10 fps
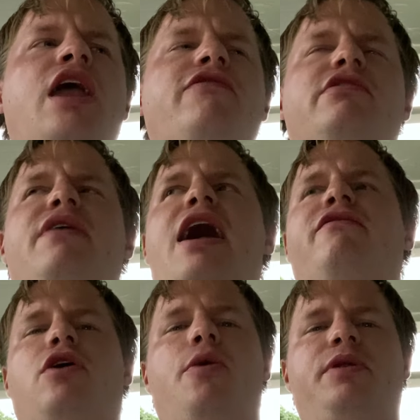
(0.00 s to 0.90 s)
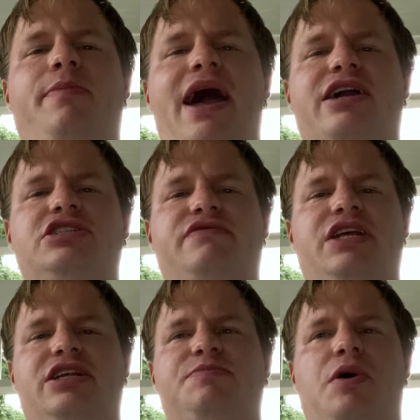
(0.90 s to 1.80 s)
If you've ever opened a package of
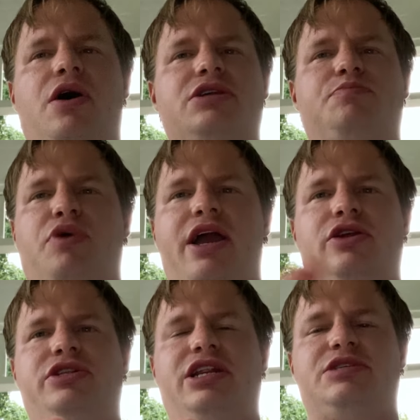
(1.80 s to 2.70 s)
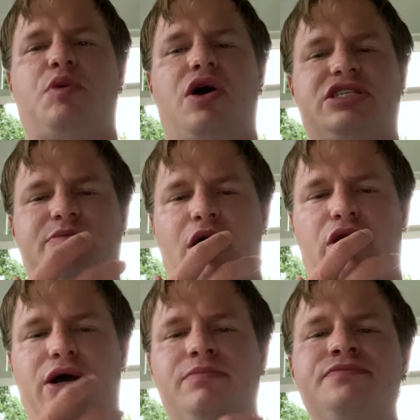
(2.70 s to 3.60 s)
tennis balls, brand new tennis balls,
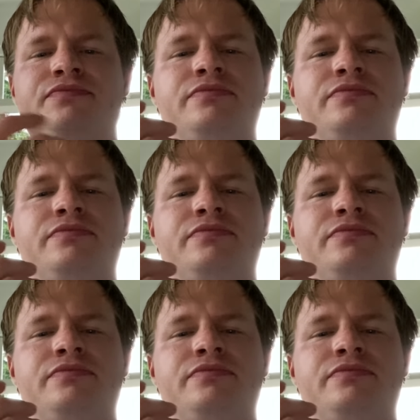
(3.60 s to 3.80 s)
smelled them,